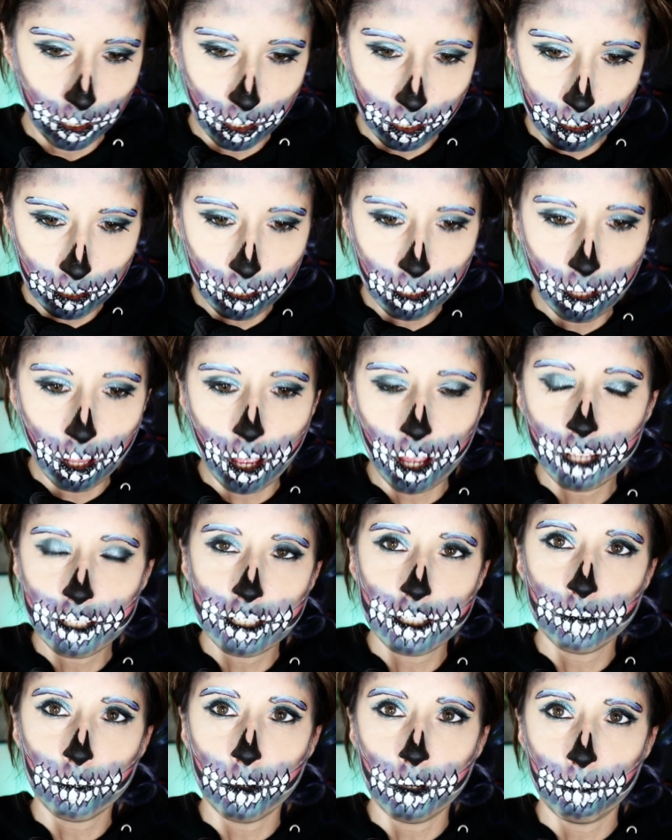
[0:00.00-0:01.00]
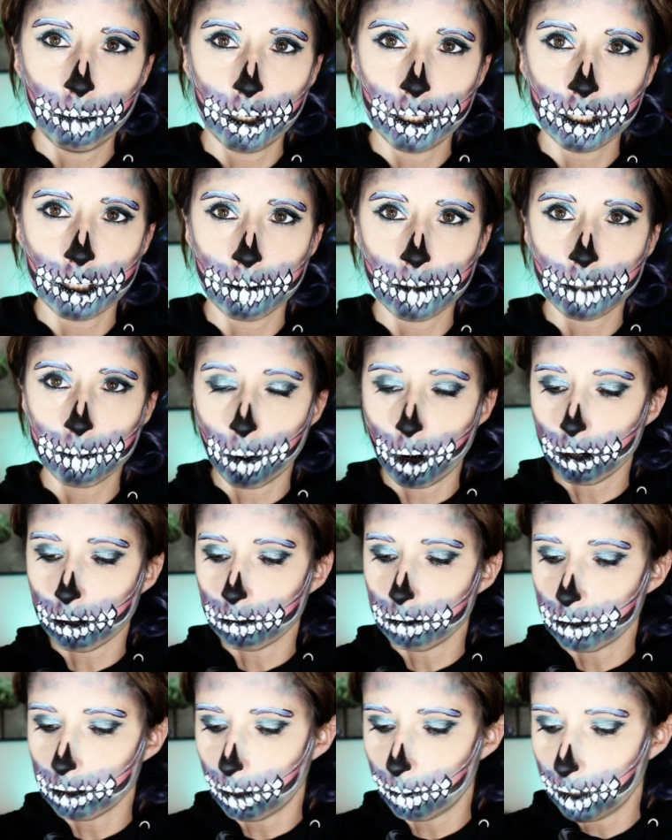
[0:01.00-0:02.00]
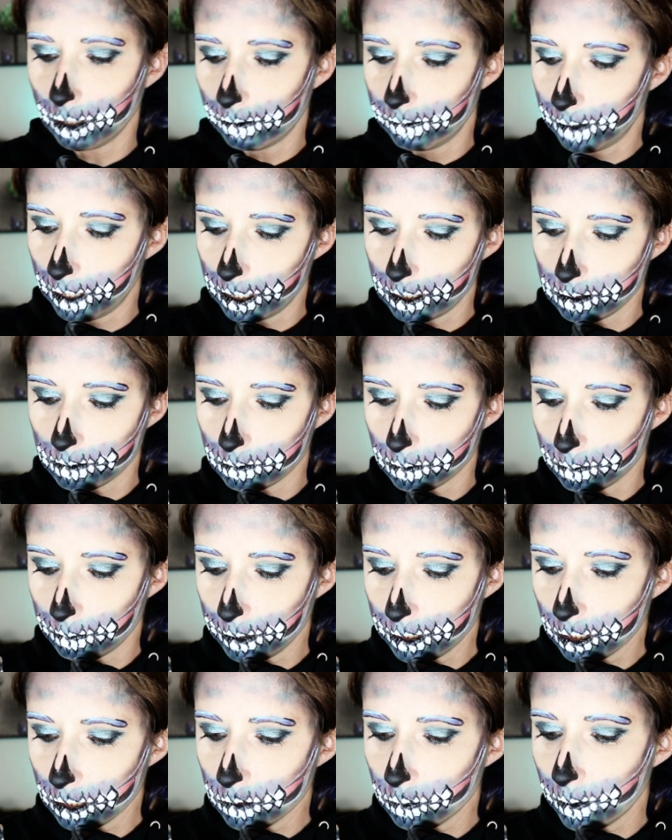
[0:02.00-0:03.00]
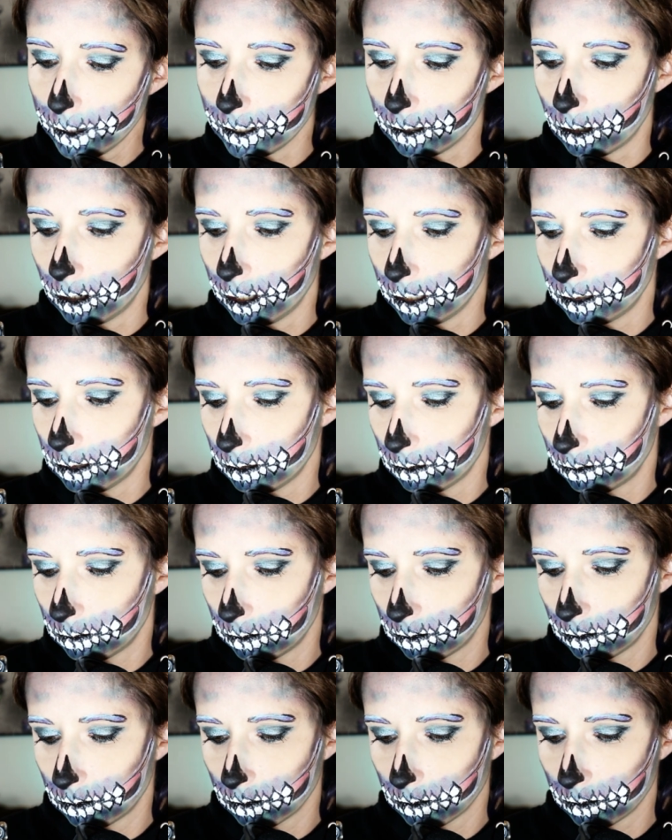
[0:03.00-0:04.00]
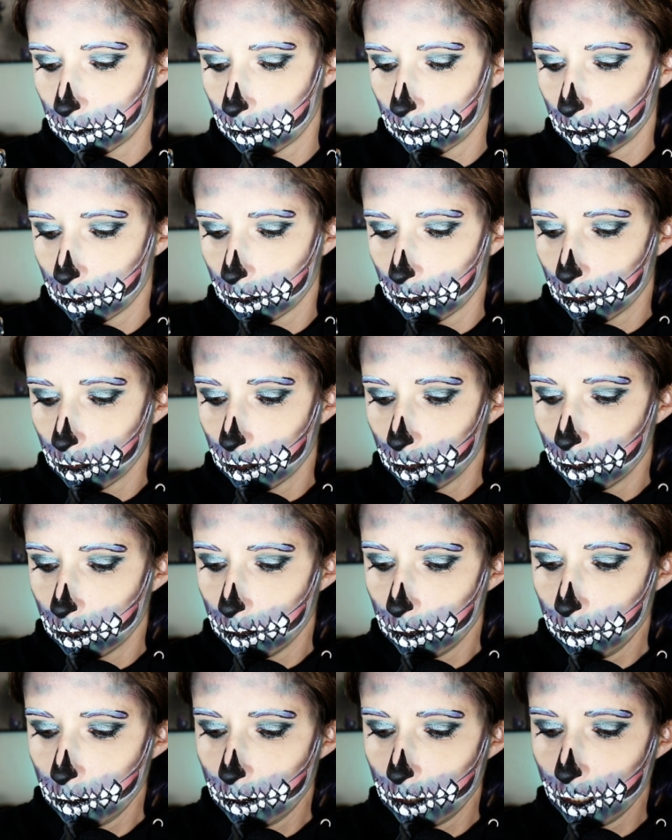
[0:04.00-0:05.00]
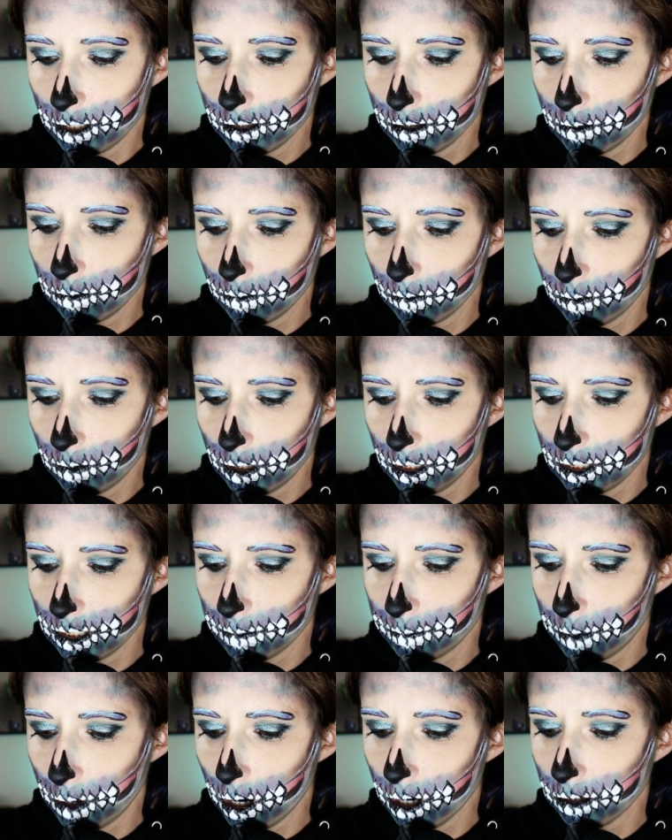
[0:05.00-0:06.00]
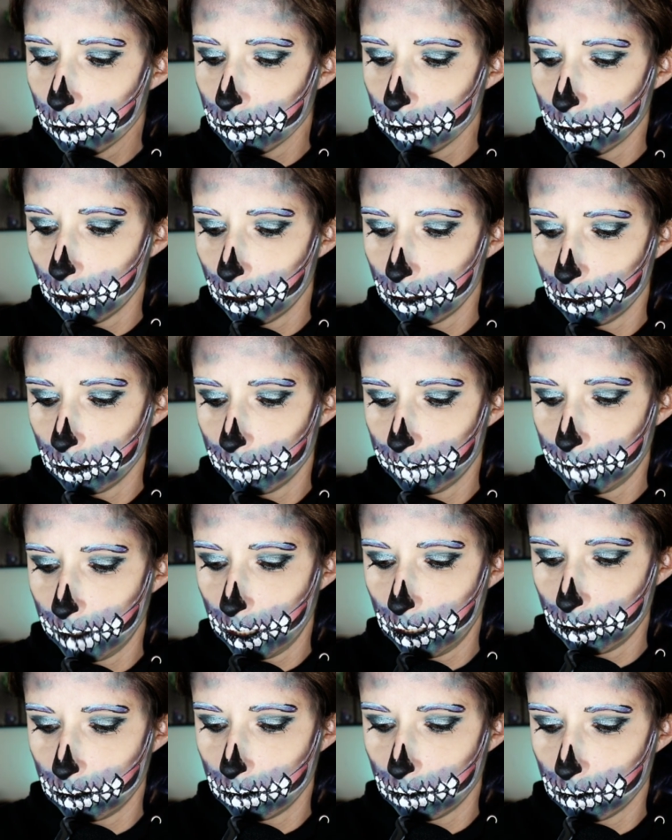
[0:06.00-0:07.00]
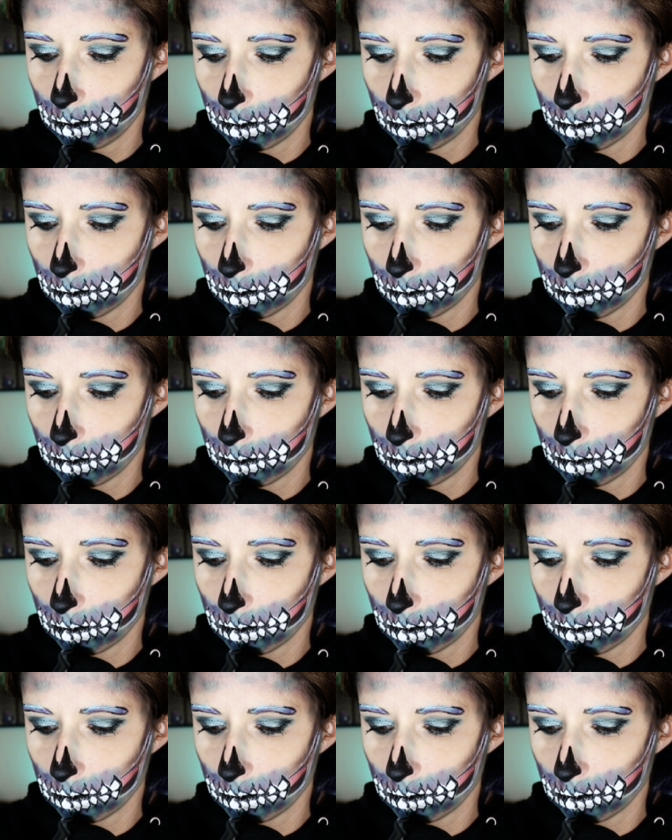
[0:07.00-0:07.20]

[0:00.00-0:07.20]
And then I just want to put some sparkles on my face because why not? Who doesn't want sparkles on their face?